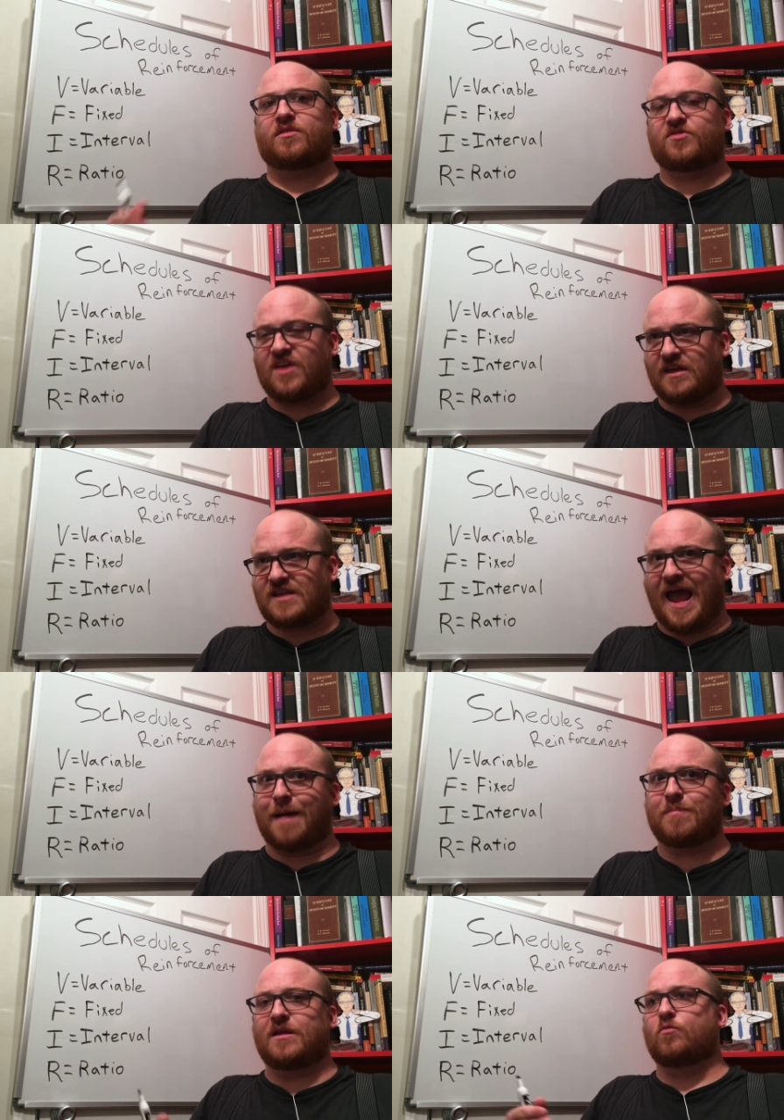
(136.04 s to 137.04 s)
things
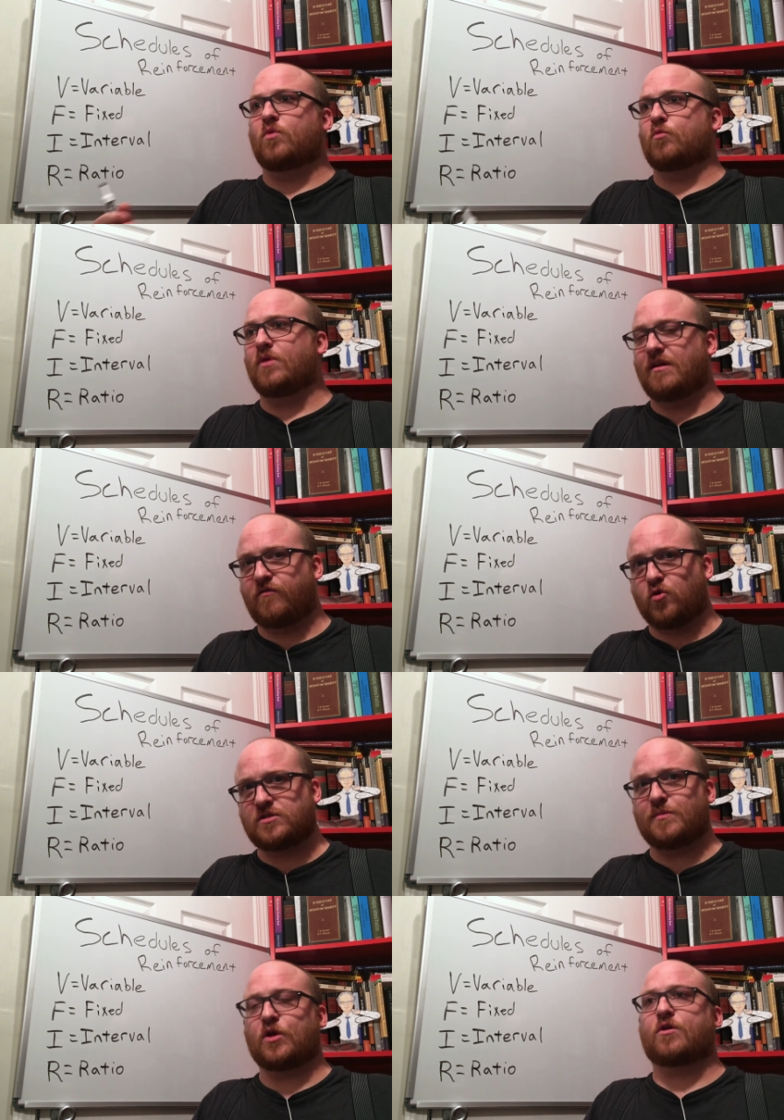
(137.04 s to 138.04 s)
happen, when
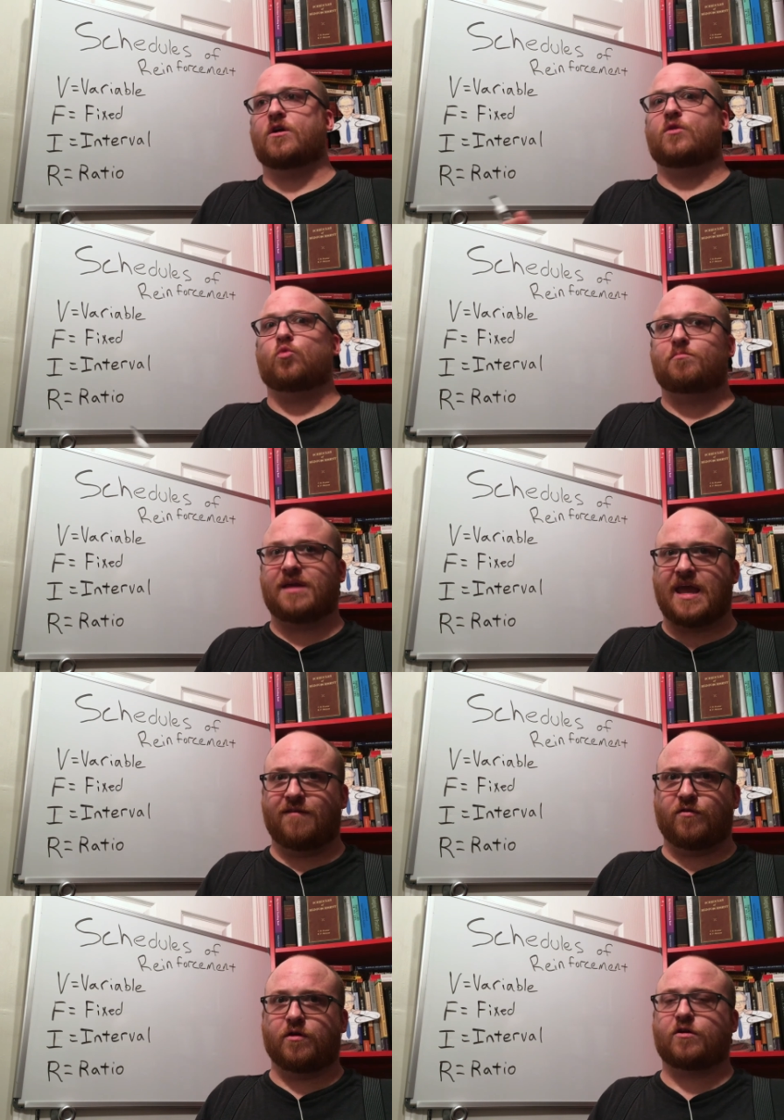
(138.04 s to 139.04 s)
reinforcement occurred, when
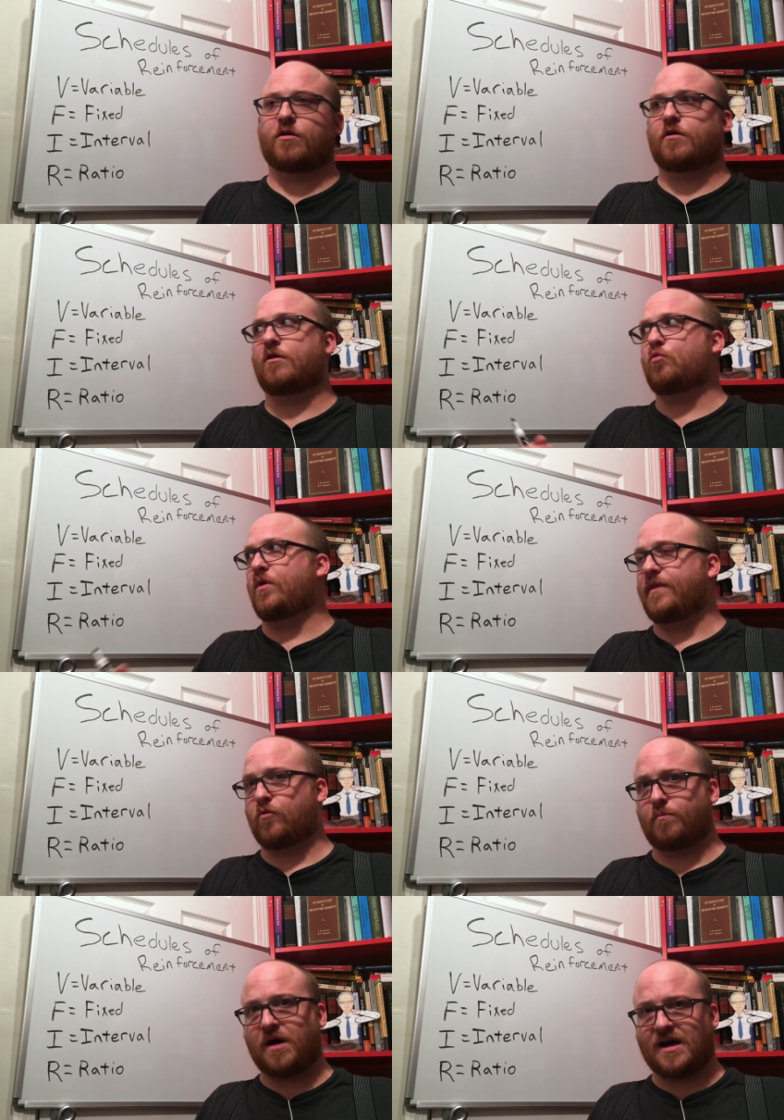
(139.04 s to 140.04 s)
behavior occurred, when there
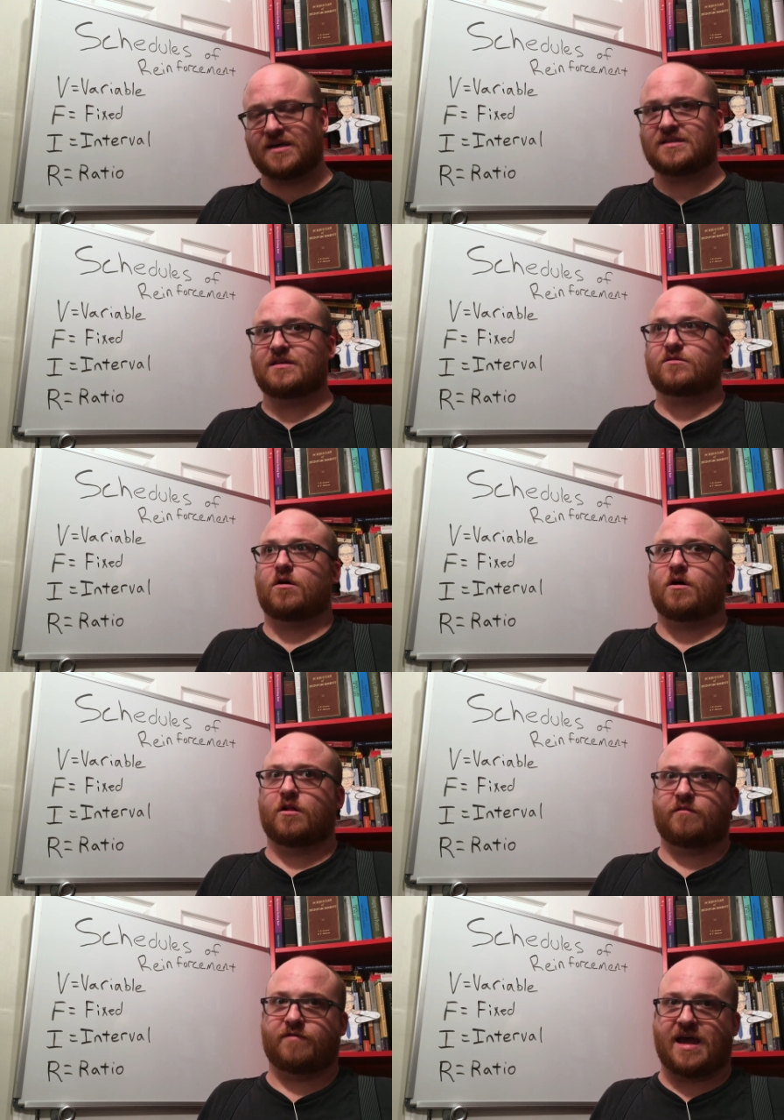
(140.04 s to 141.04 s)
were pauses,
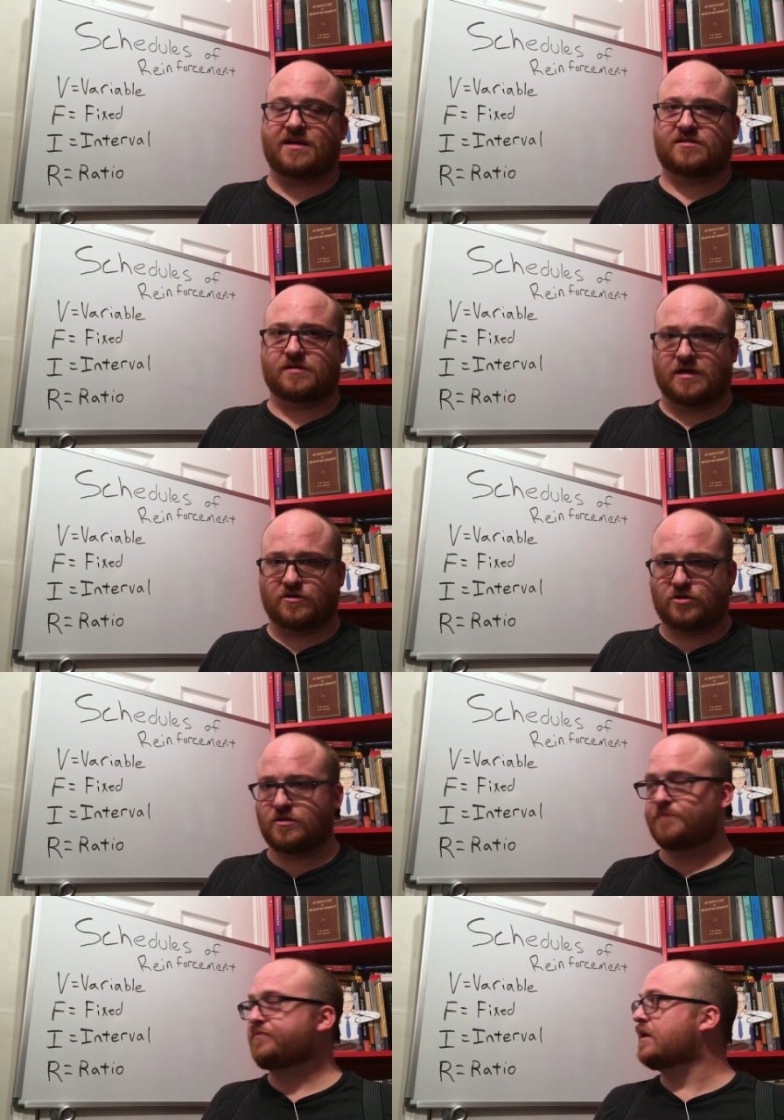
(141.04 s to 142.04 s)
all of that such.
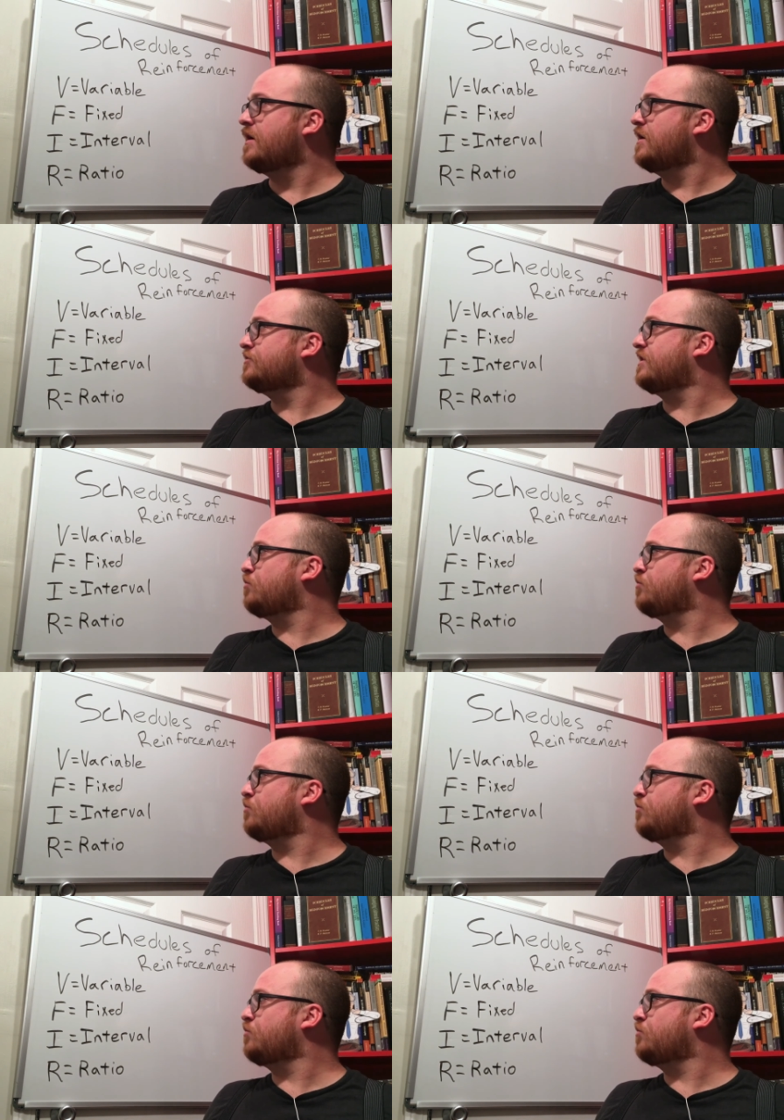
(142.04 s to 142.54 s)
So I just